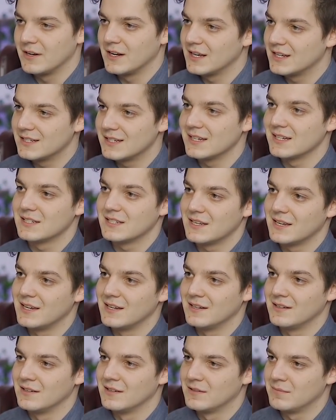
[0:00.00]
exist
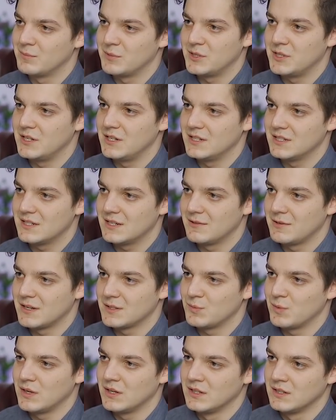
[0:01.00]
in machines
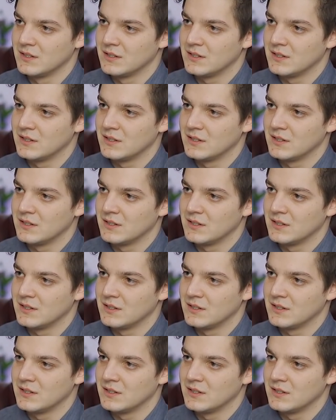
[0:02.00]
as well,